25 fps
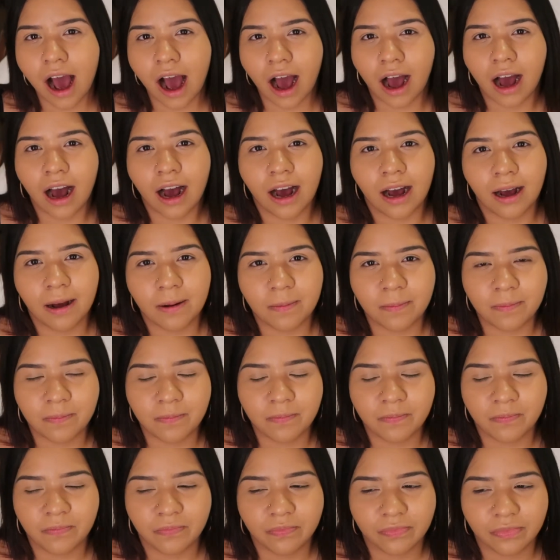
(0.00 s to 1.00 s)

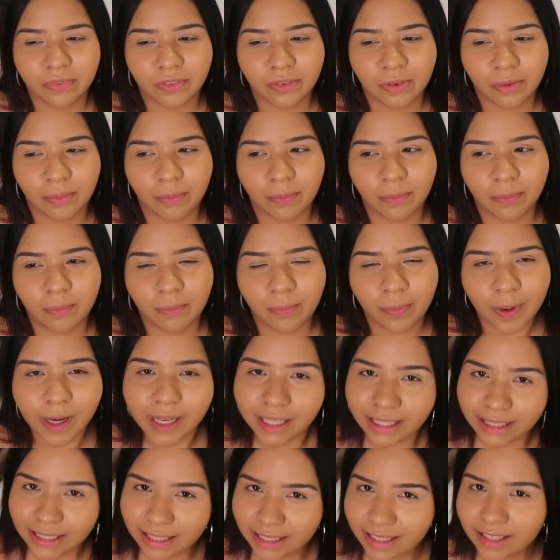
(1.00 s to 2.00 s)

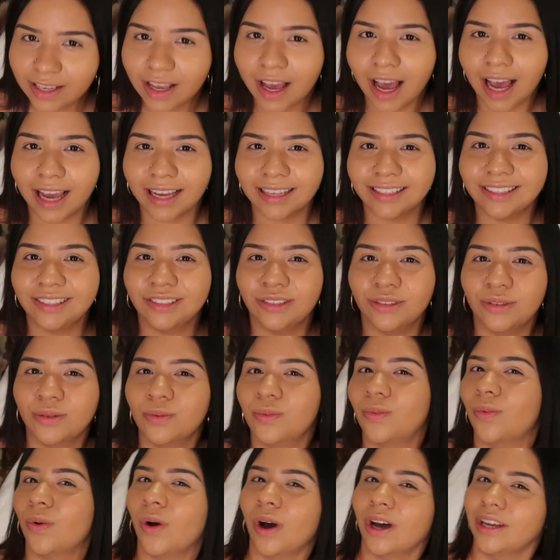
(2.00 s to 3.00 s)
but I do
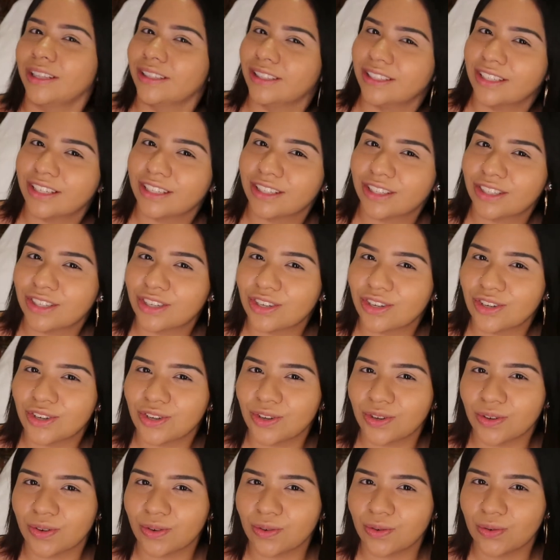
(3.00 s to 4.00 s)
want
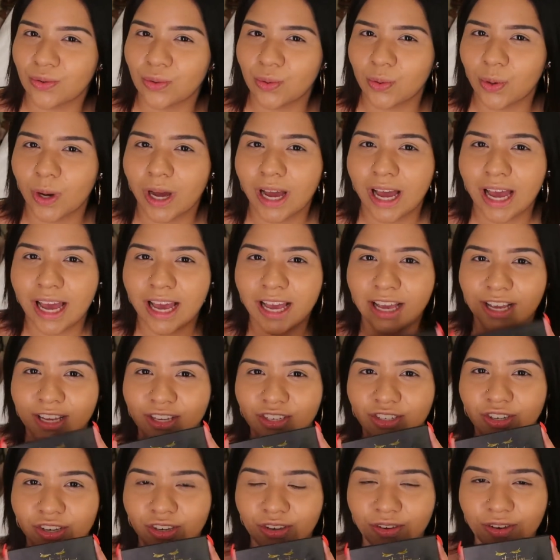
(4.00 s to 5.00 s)
to
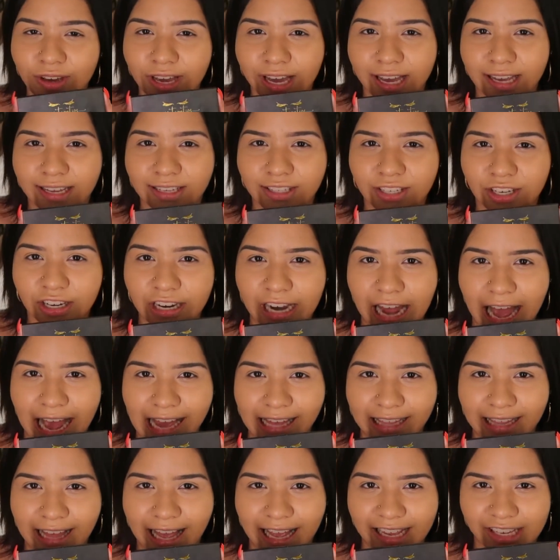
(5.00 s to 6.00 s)
show you guys her
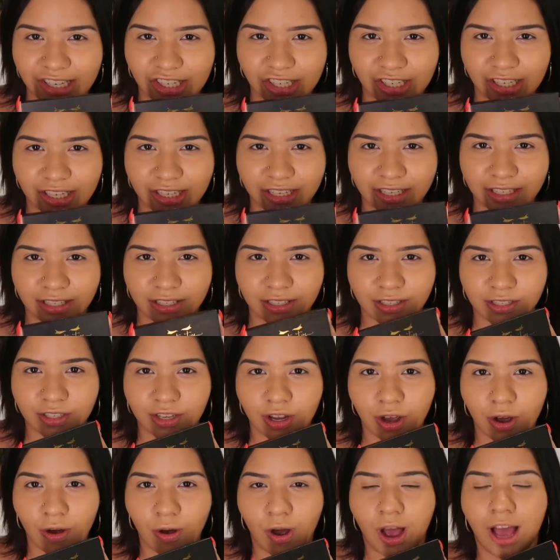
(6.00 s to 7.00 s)
eyelashes.
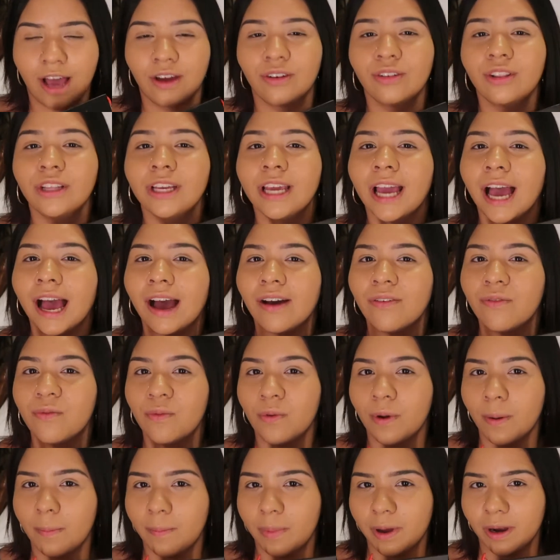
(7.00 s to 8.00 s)
So I only have
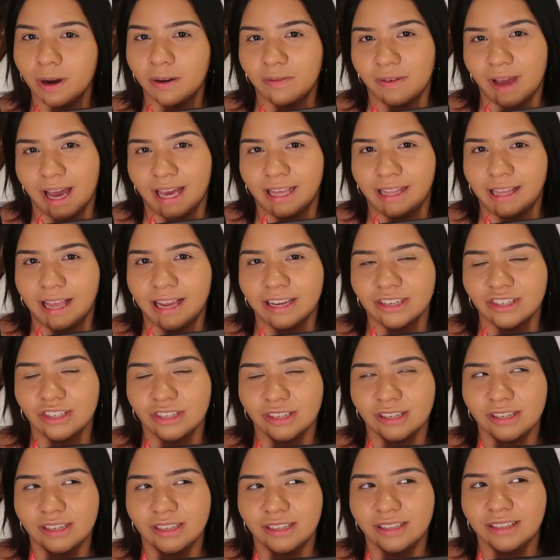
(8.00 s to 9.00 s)
one pair of
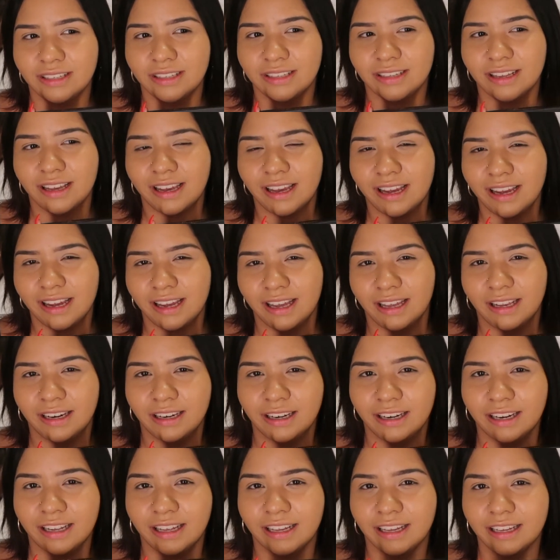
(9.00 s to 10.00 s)
eyelashes,
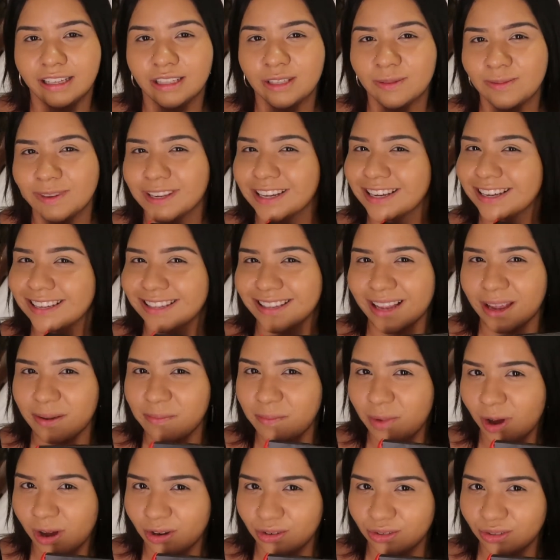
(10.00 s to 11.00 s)
and it's because I
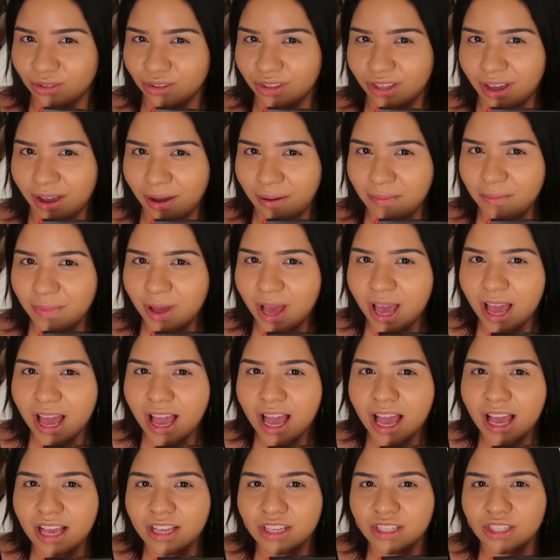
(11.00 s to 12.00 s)
modeled them.
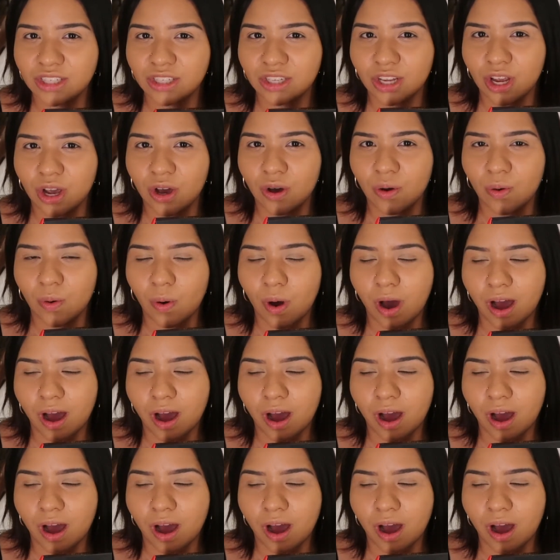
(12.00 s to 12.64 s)
So